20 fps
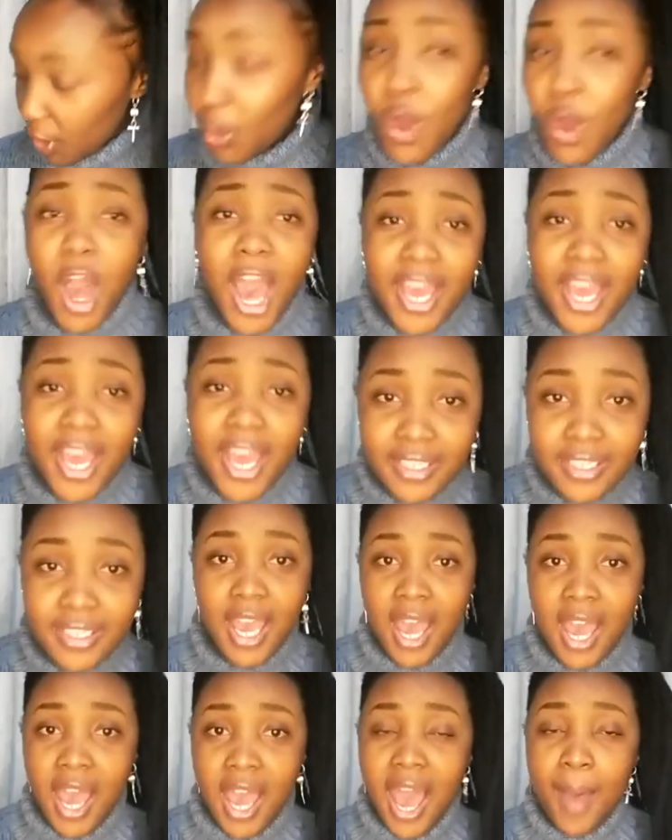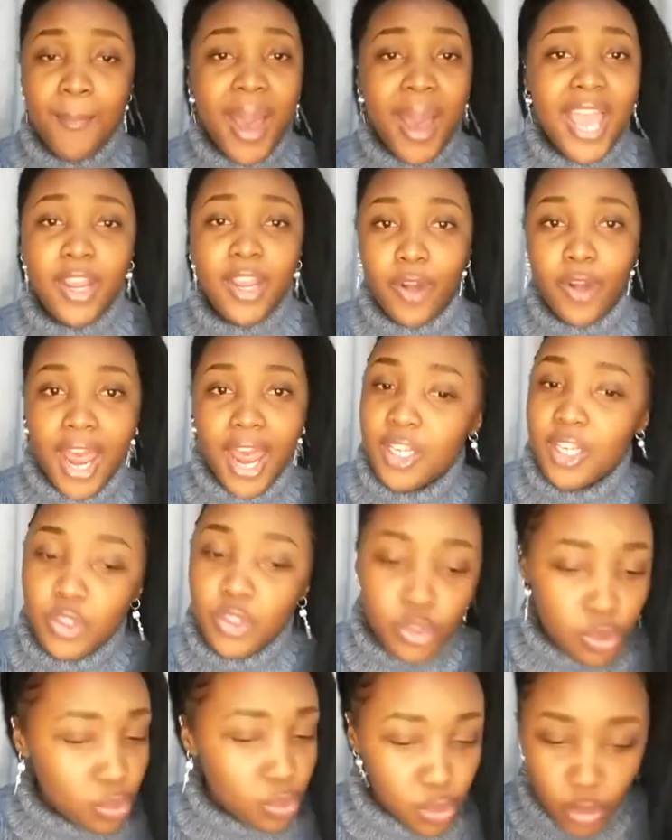God, my
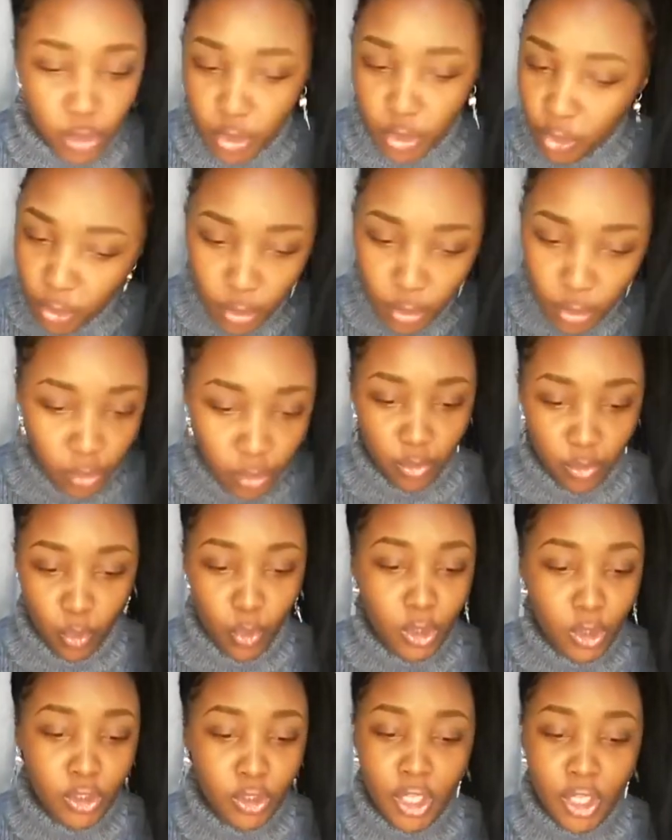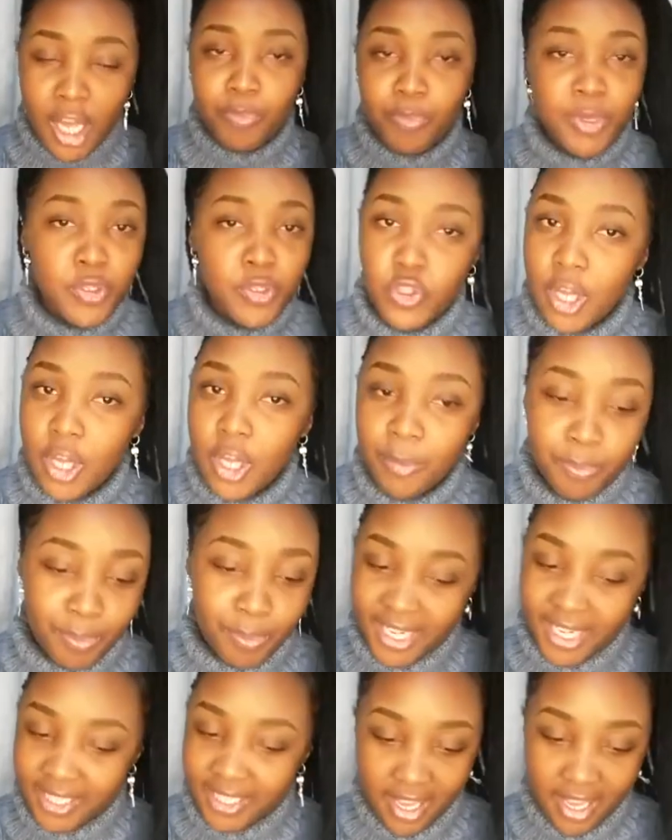gratitude to you will not be stopped
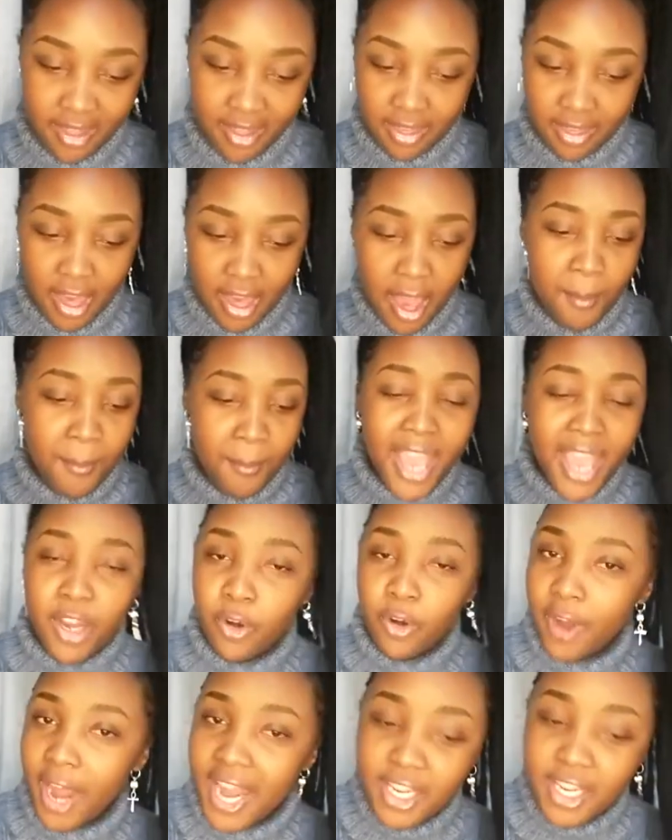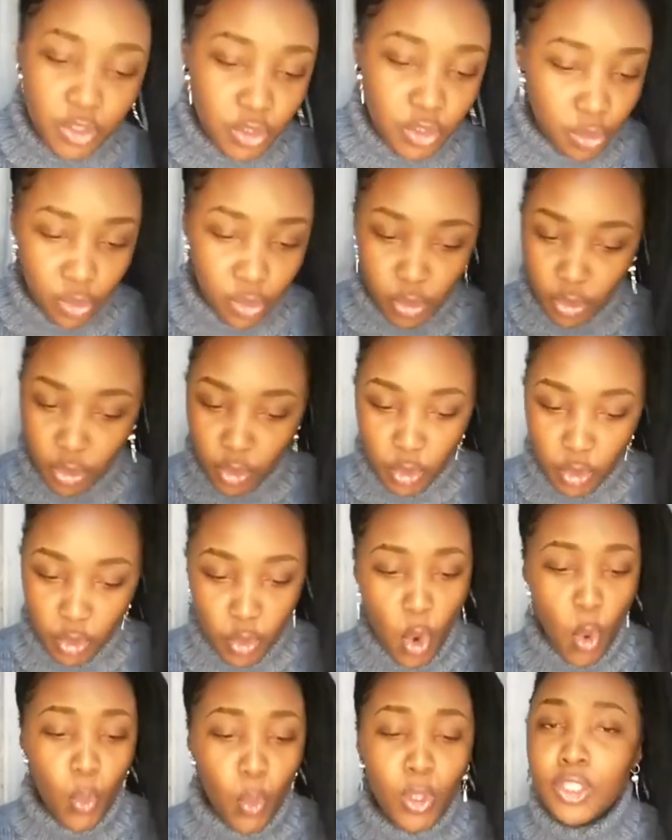by death. My gratitude to
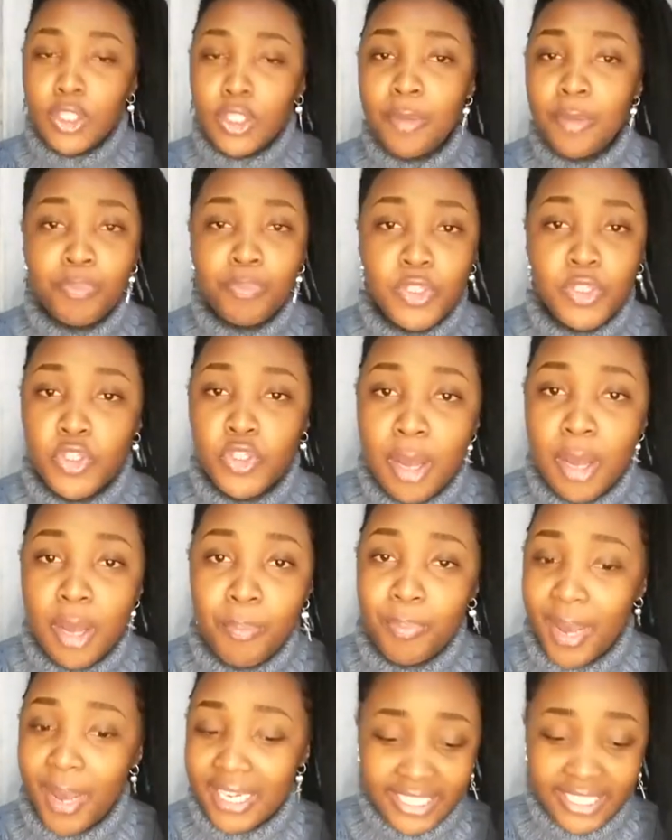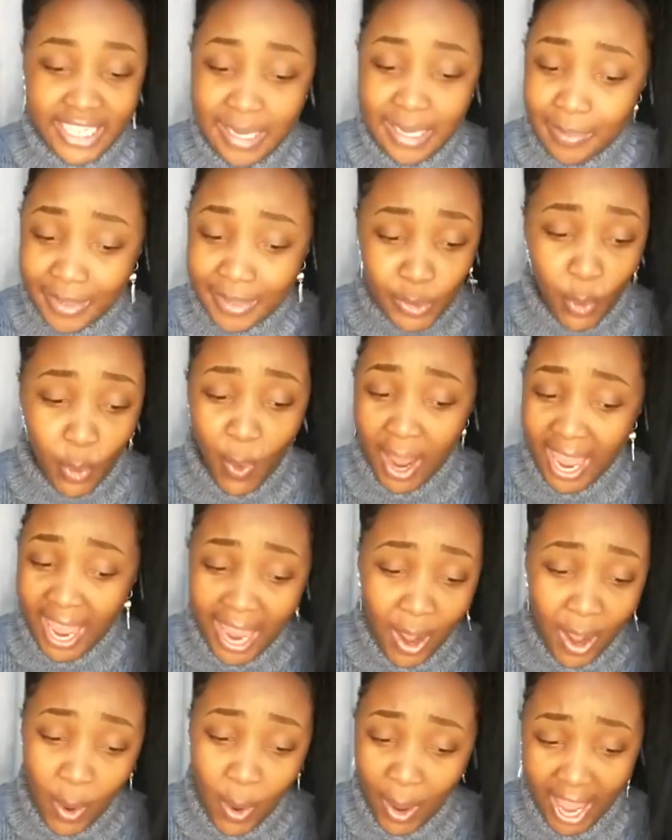you will not be stopped by demons or
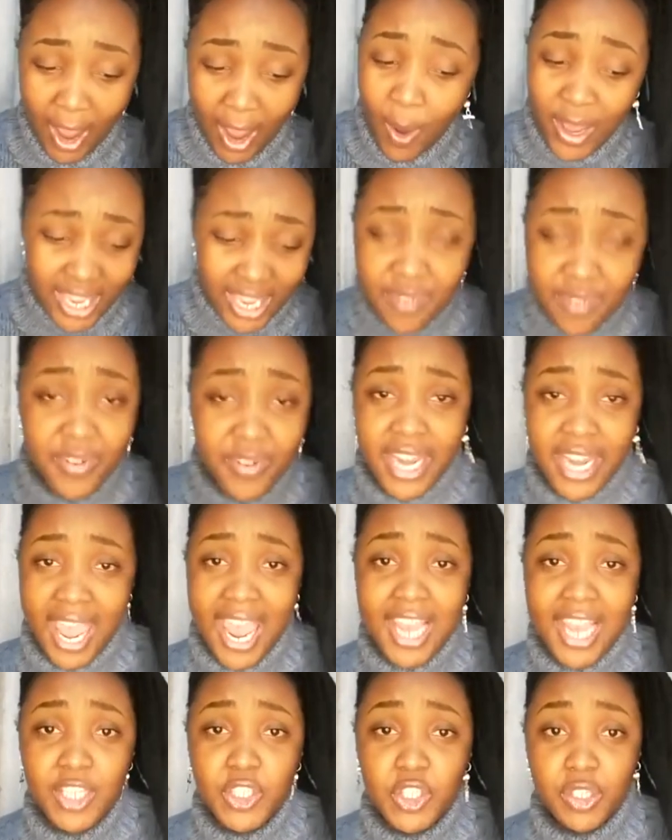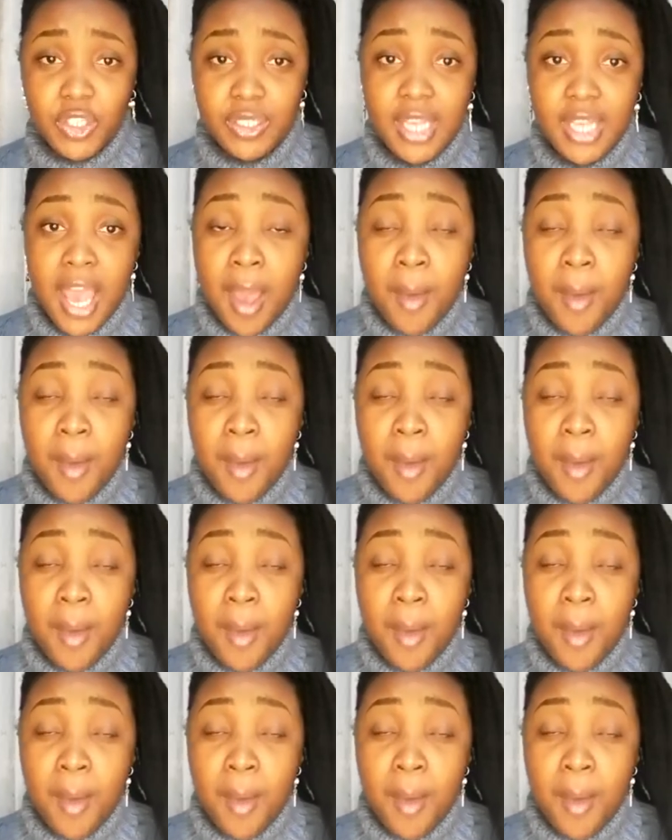even angels.